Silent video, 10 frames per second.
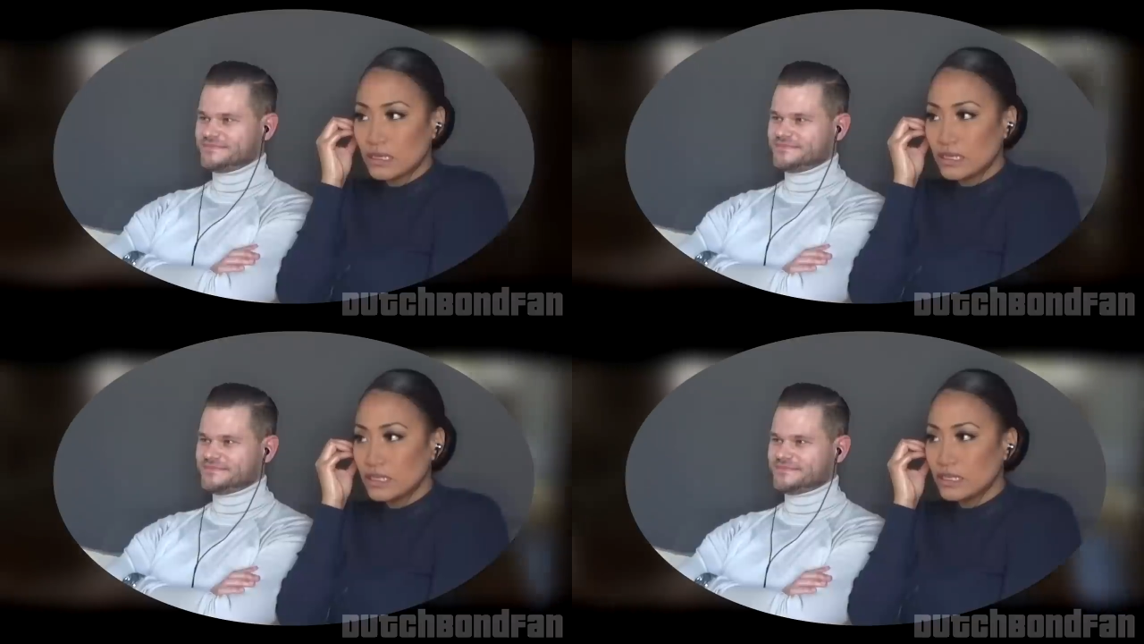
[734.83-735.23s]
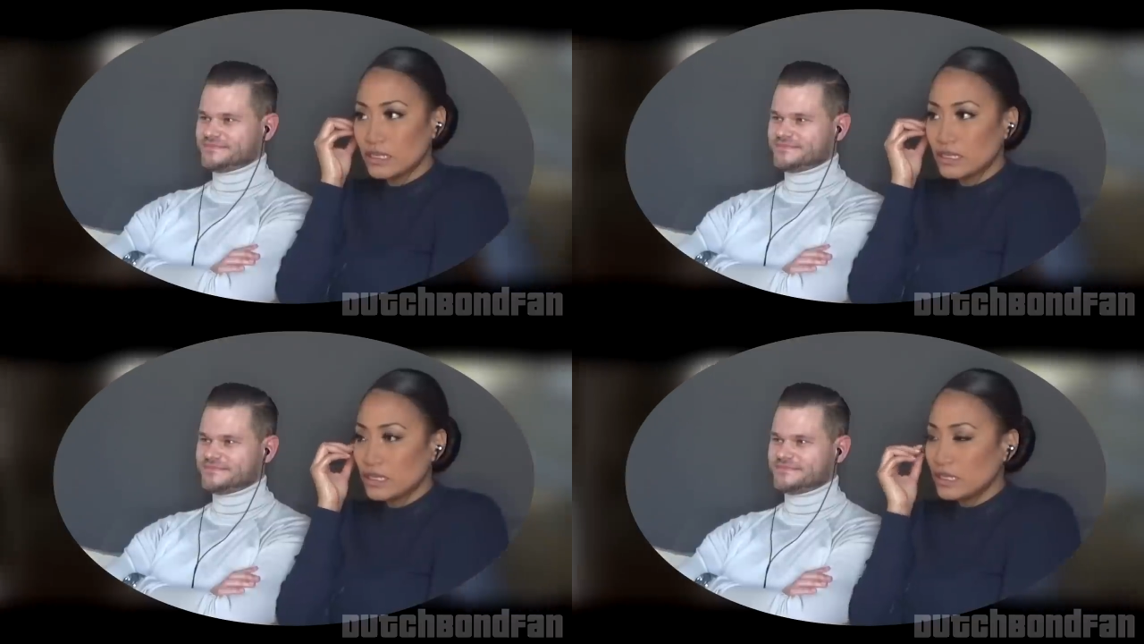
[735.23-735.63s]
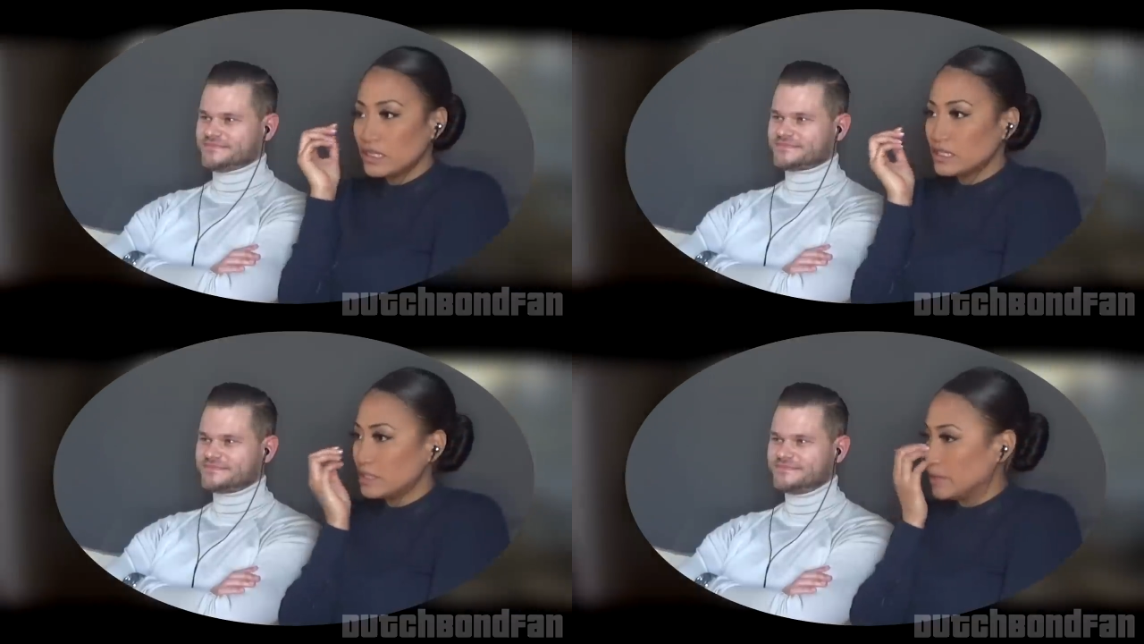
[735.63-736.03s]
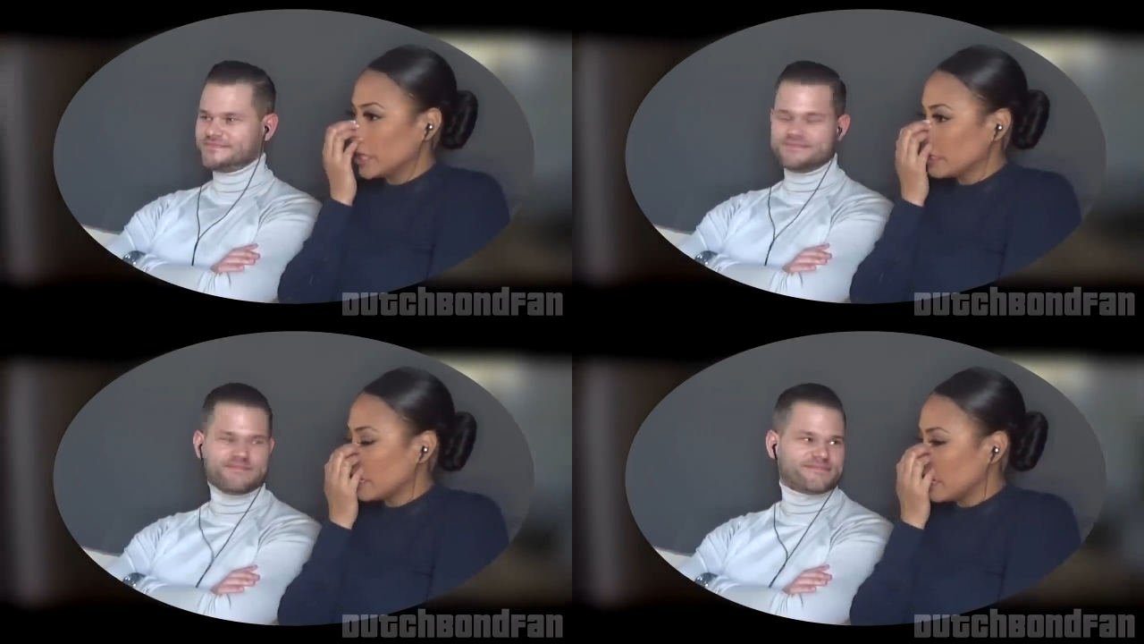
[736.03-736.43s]
Speaker 1: He, he's the
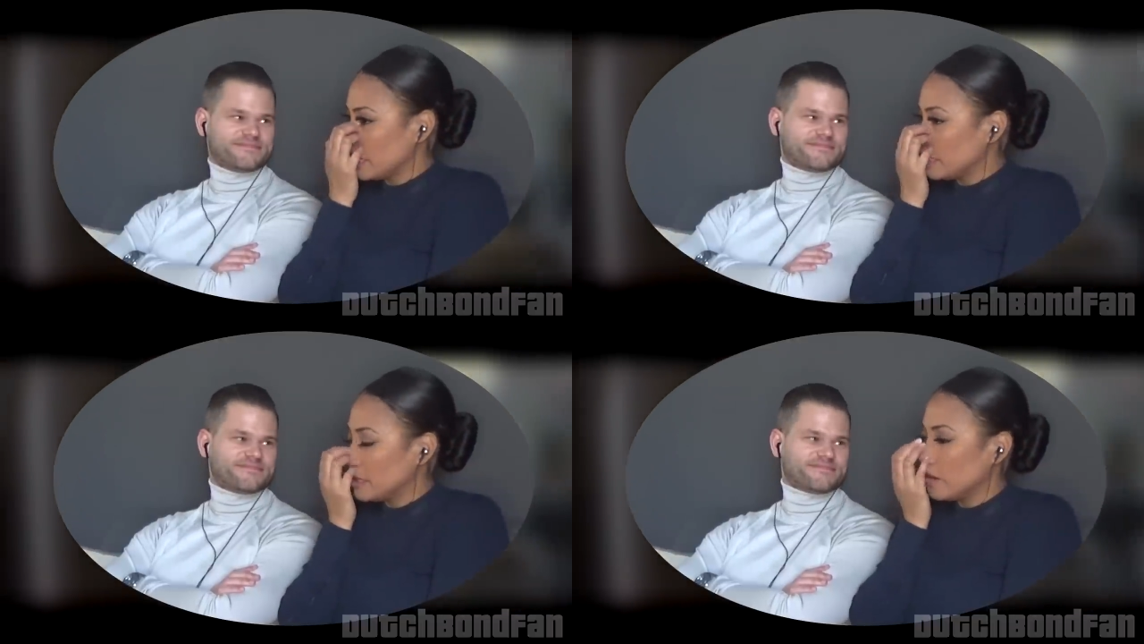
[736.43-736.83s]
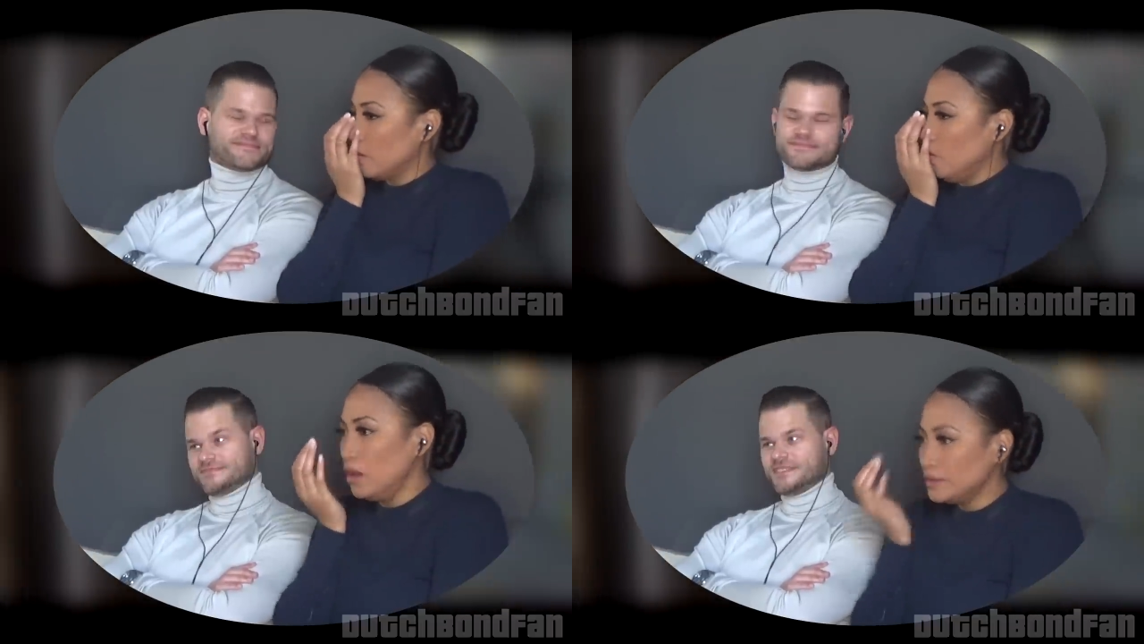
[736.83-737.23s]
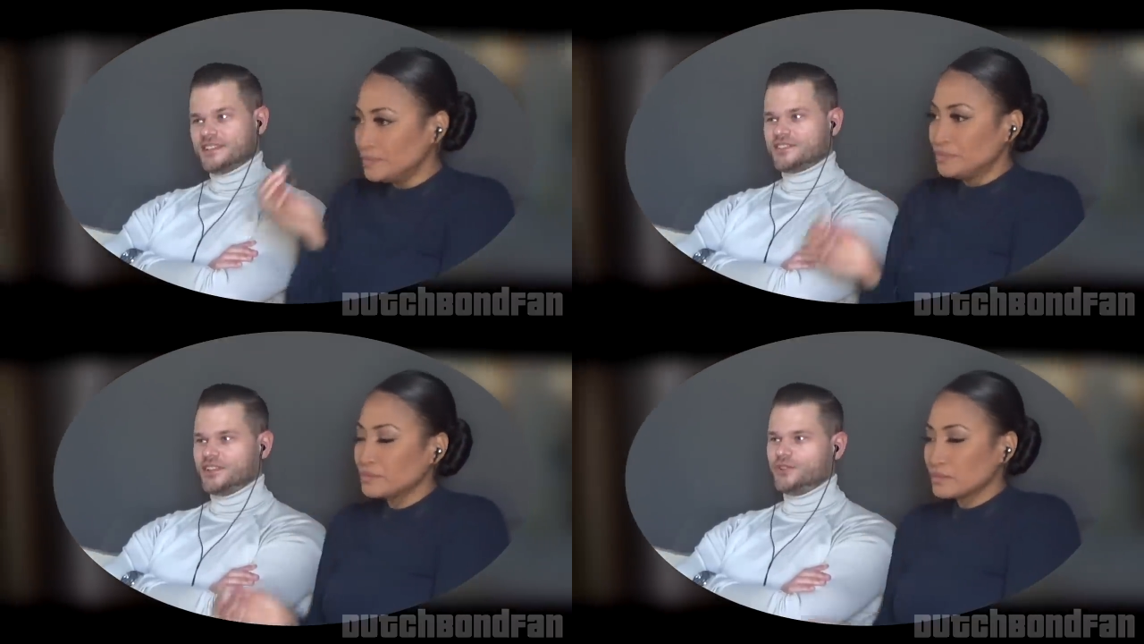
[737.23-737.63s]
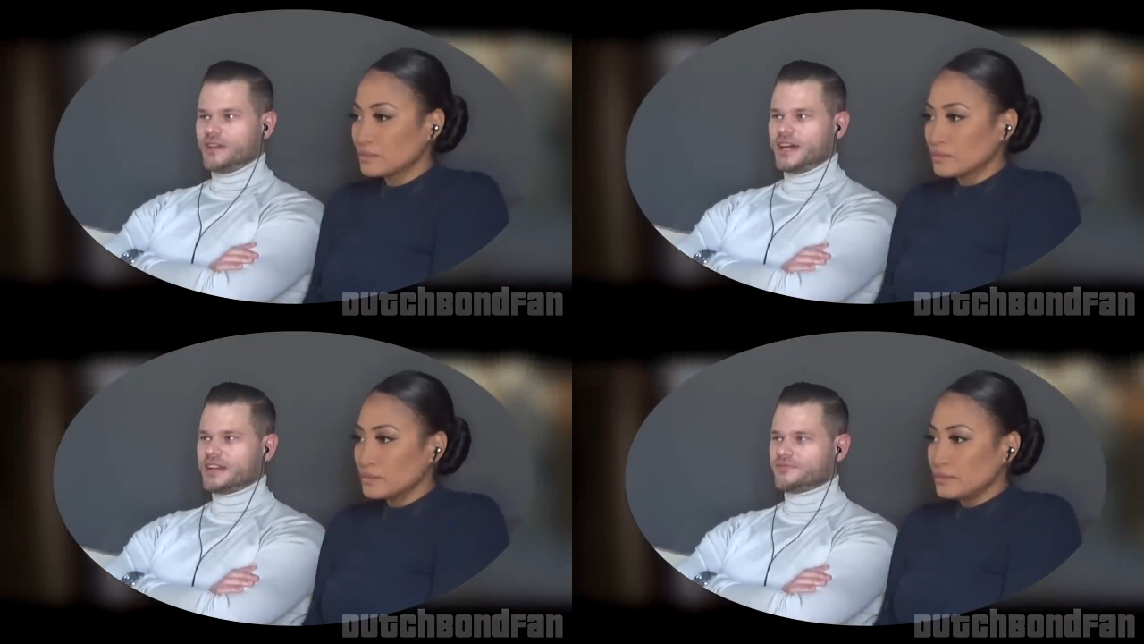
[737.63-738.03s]
bad guy here.
Speaker 2: He's the new
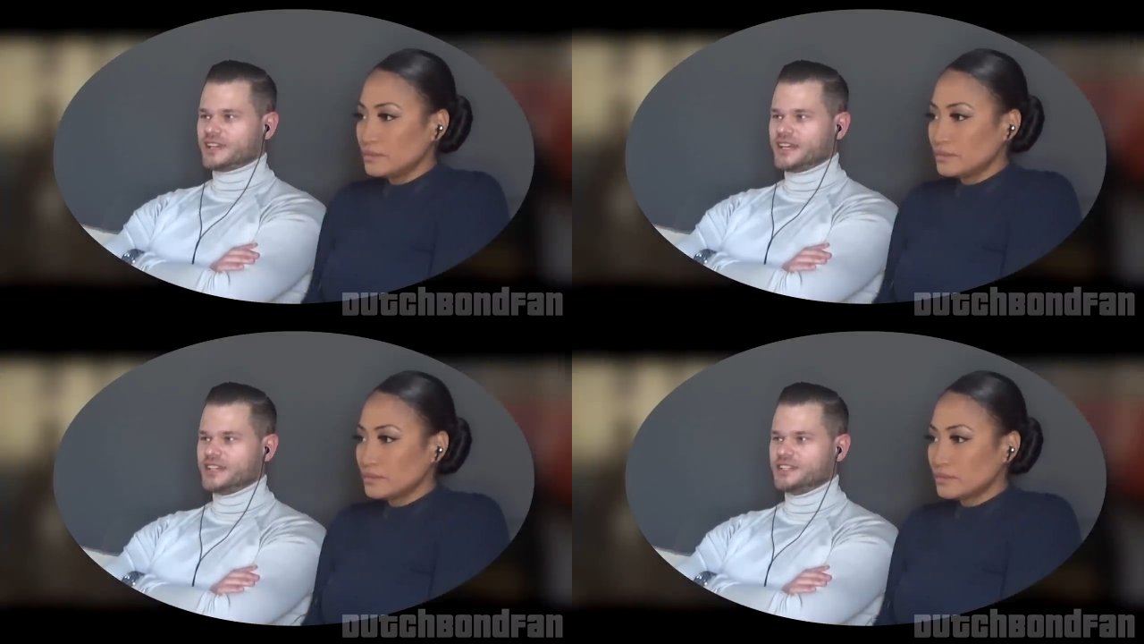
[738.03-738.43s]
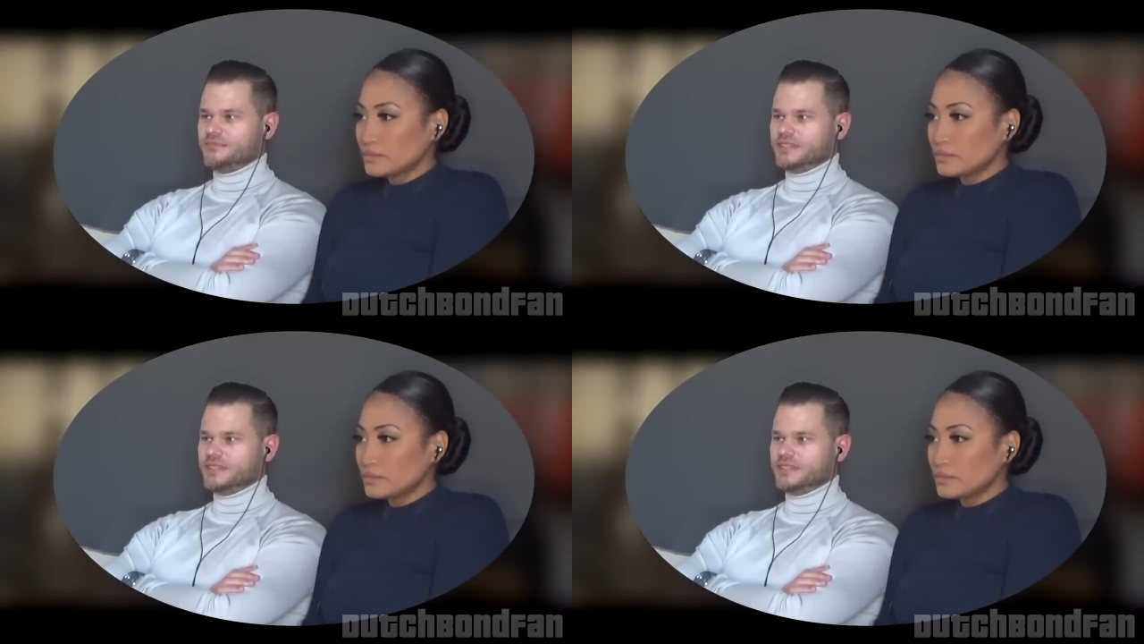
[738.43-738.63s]
head of the K G